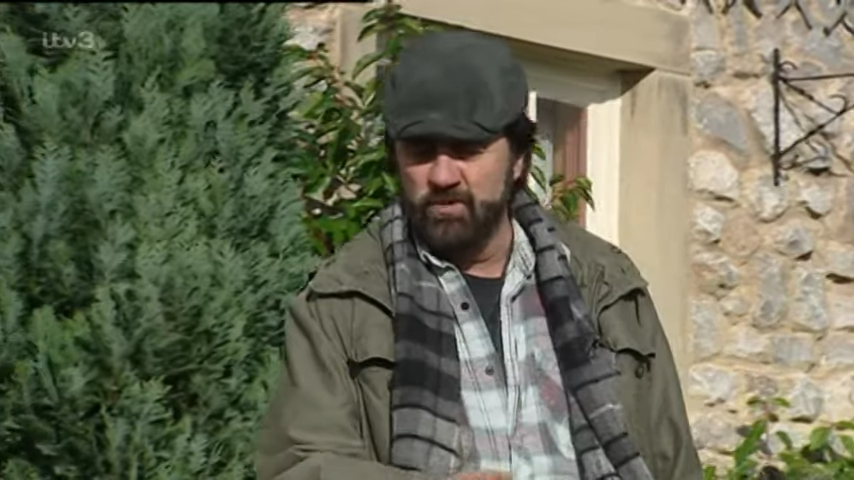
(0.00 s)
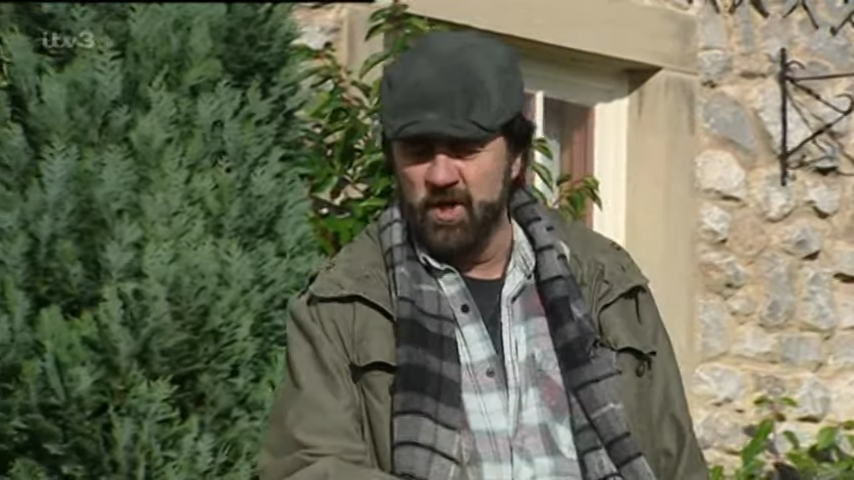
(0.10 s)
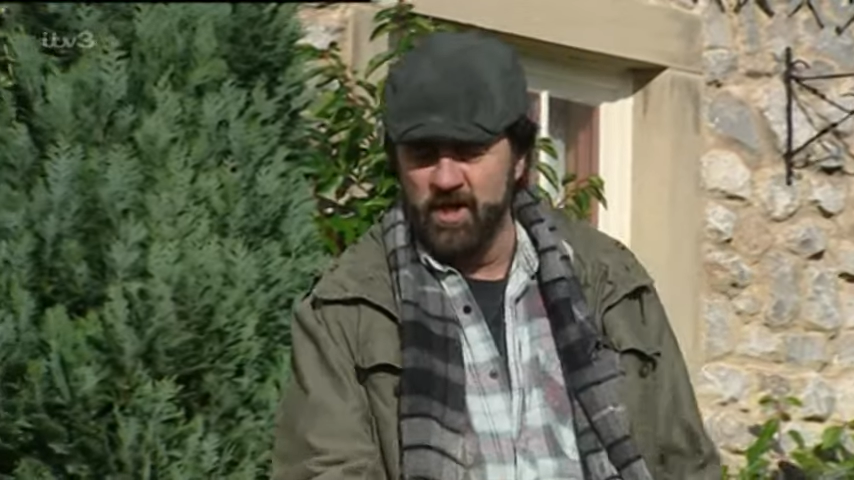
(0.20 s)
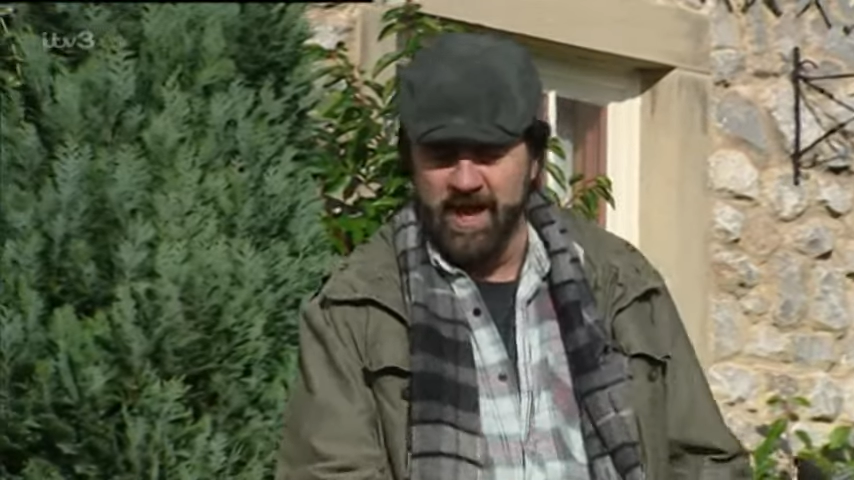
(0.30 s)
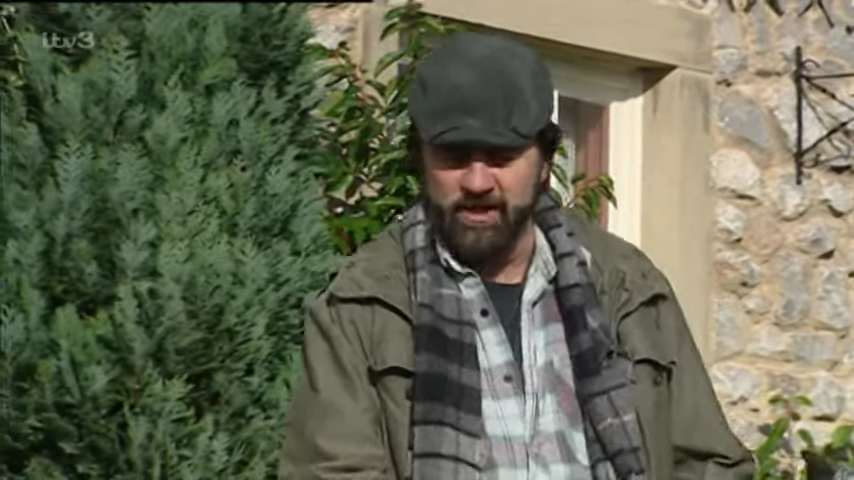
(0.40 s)

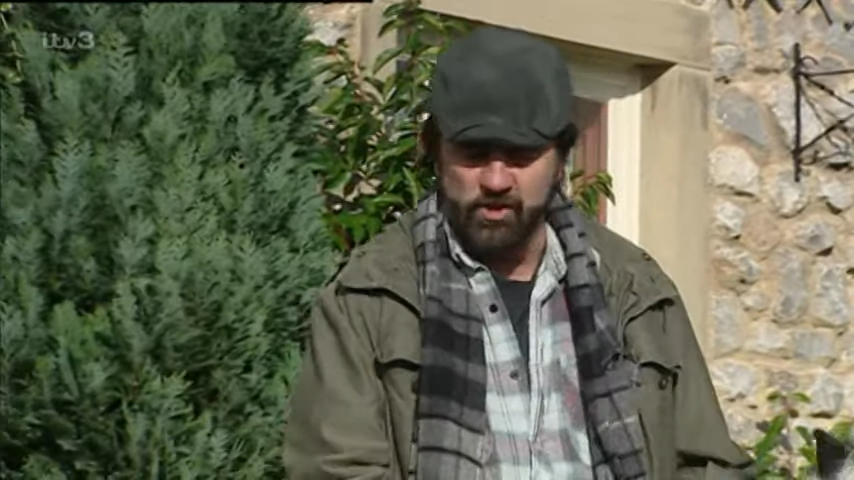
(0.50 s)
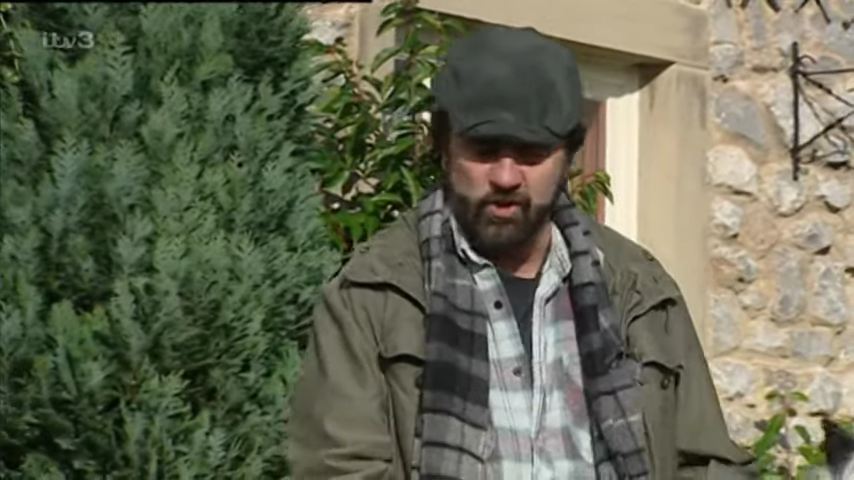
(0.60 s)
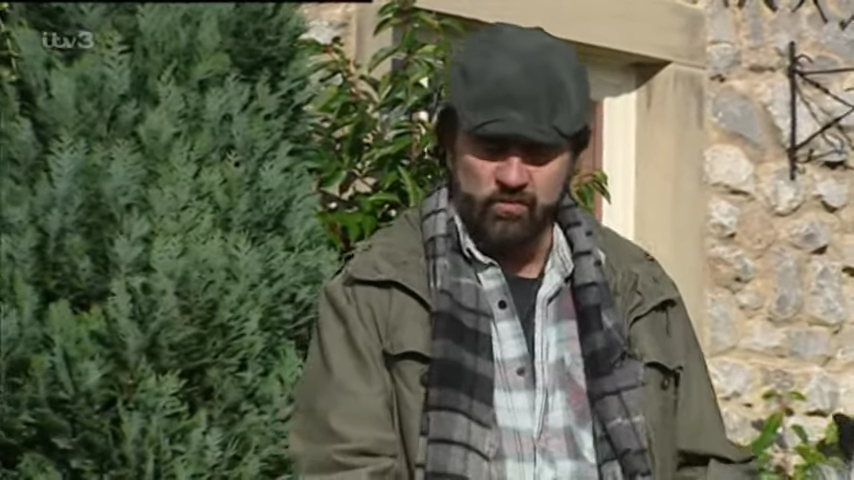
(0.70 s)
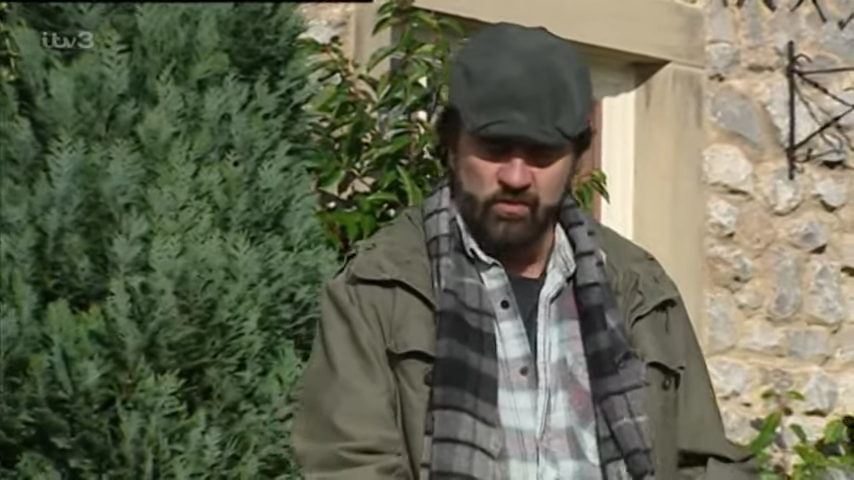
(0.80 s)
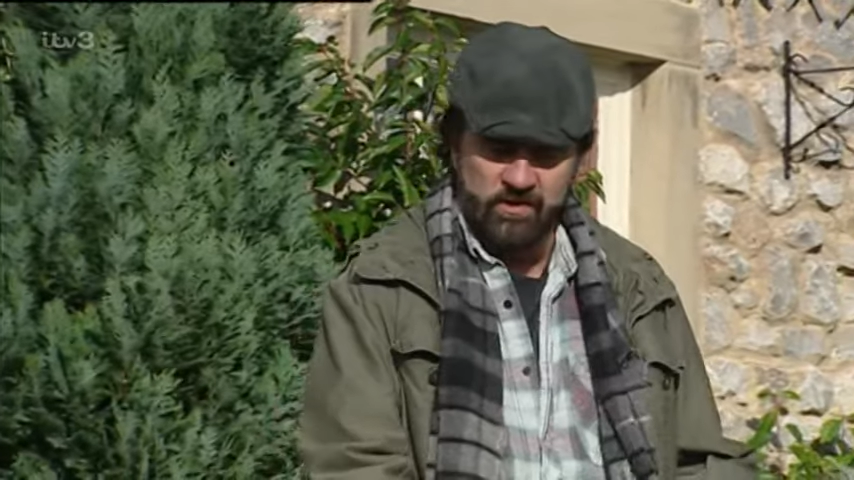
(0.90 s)

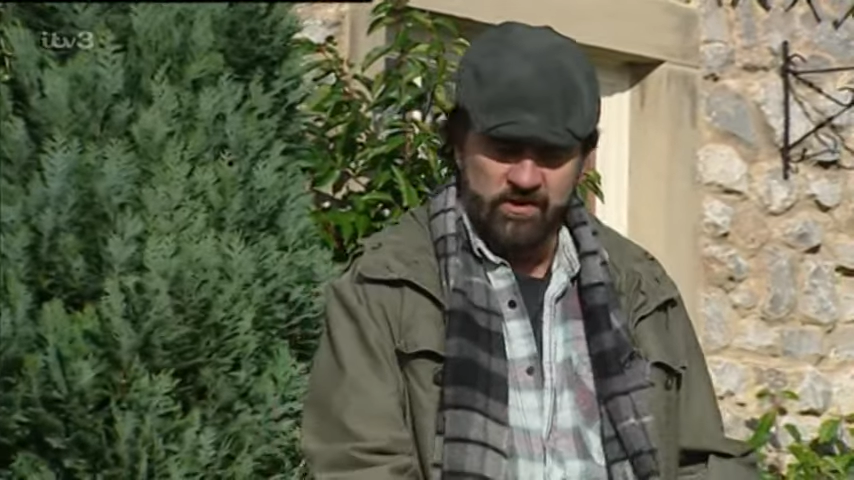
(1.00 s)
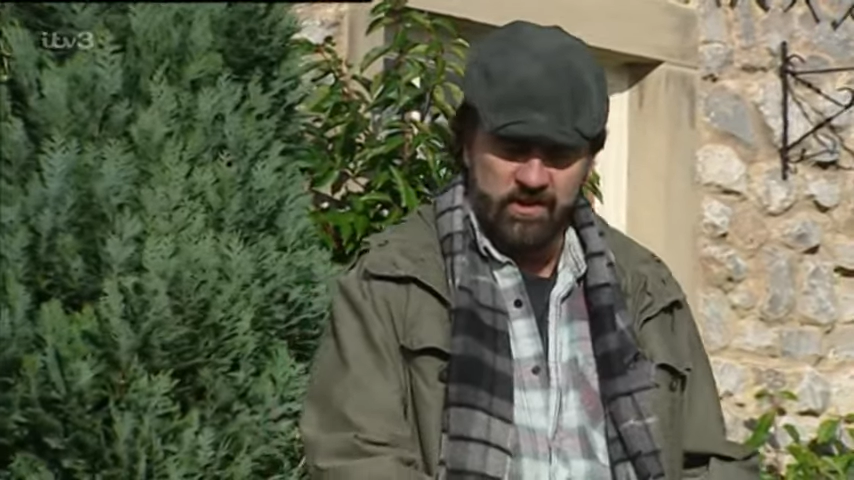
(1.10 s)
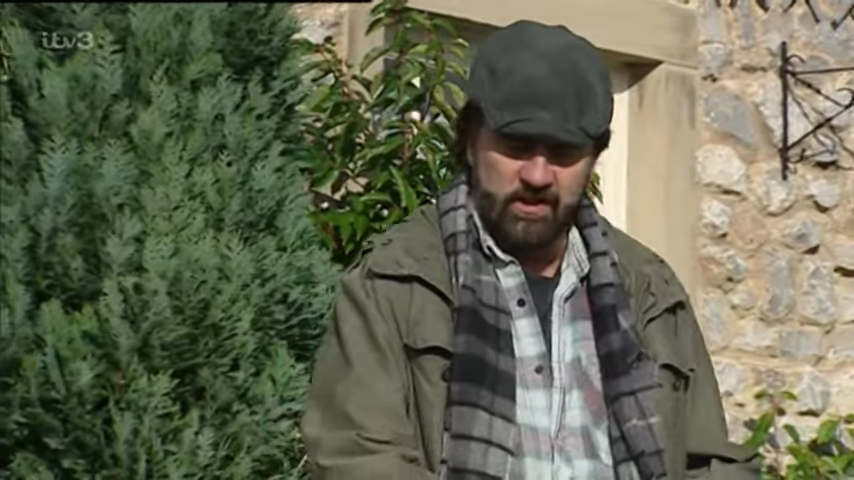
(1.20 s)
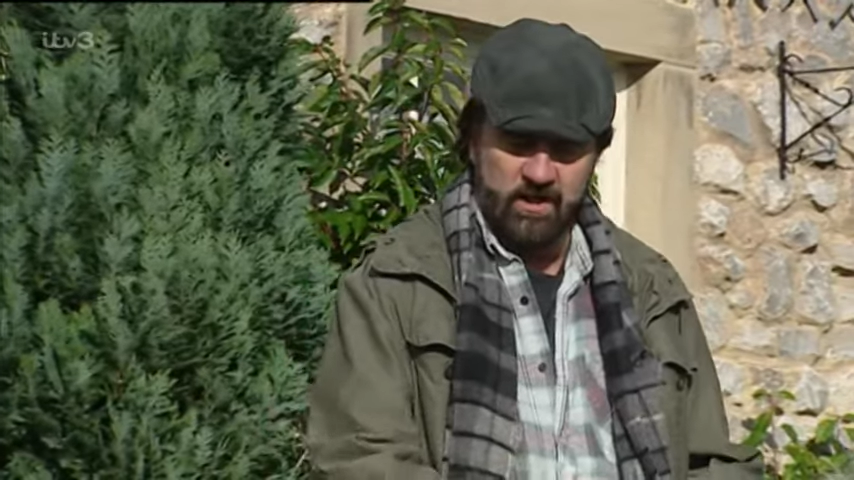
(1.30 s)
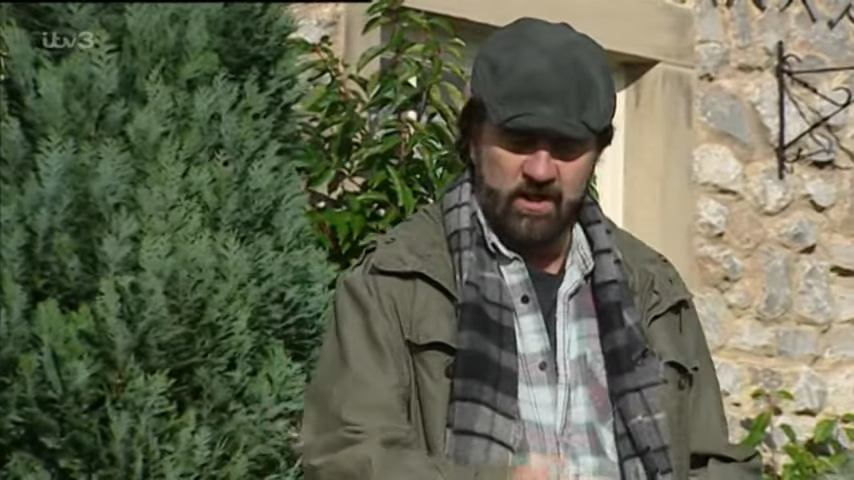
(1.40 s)
connection with
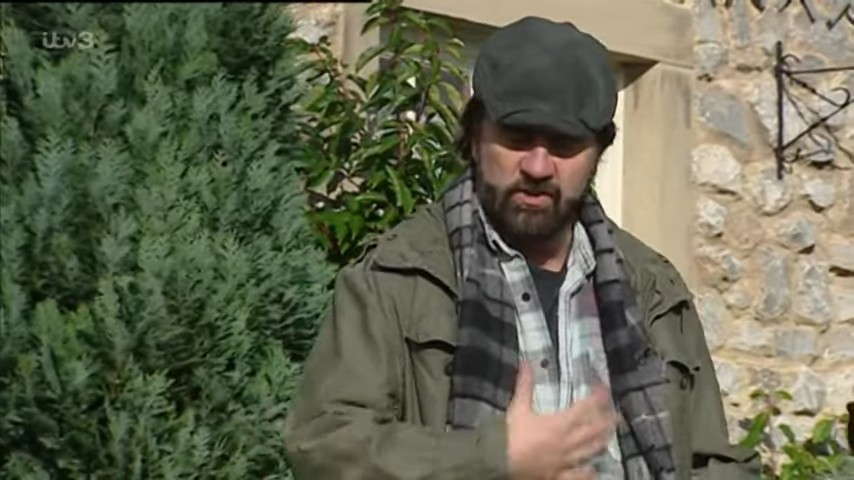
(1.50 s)
the uh,